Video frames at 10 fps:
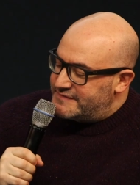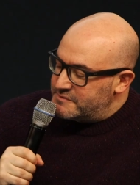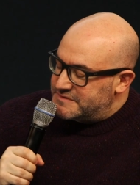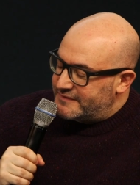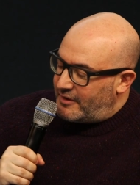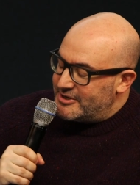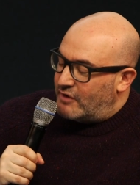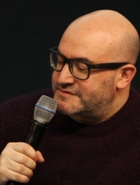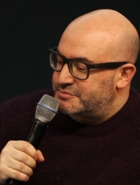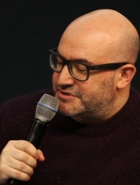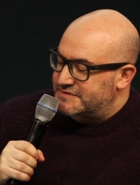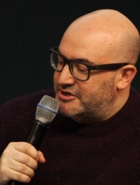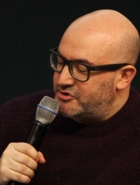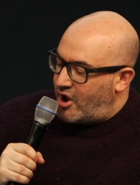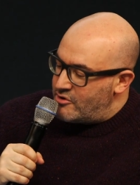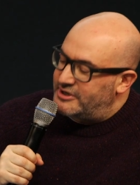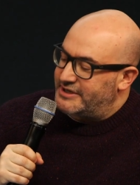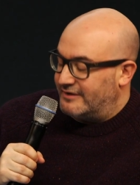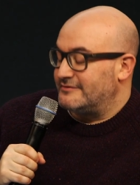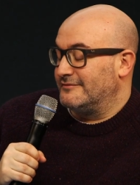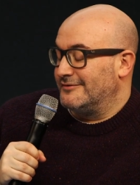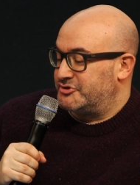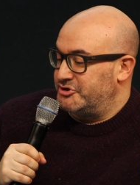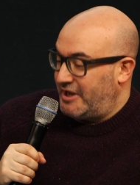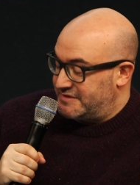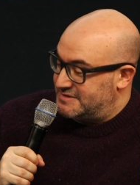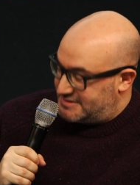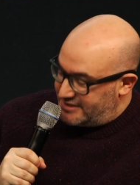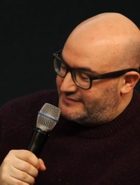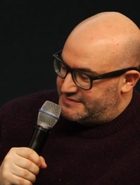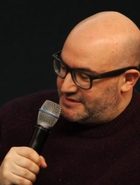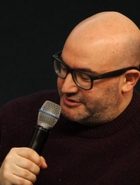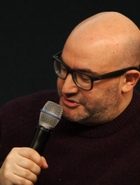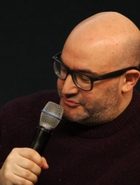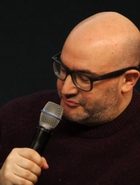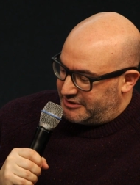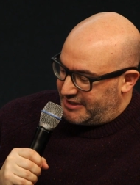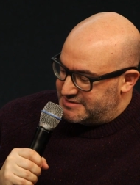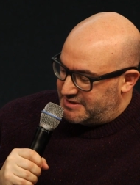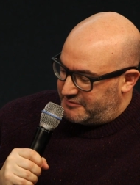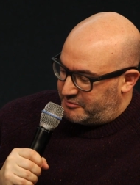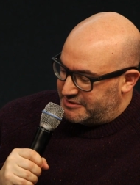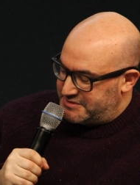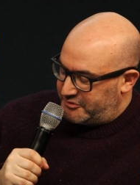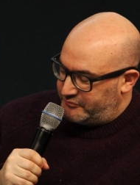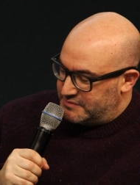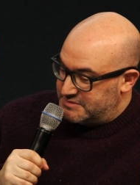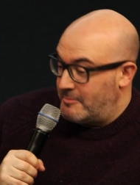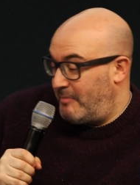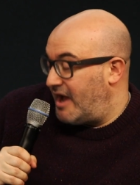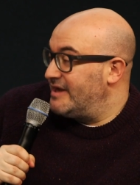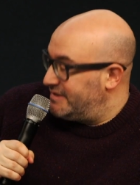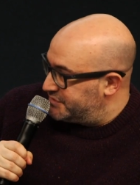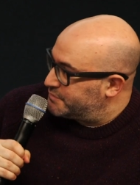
terms of, I mean, obviously, we should say not only do you get to see this an extraordinary case every week told in real time but it is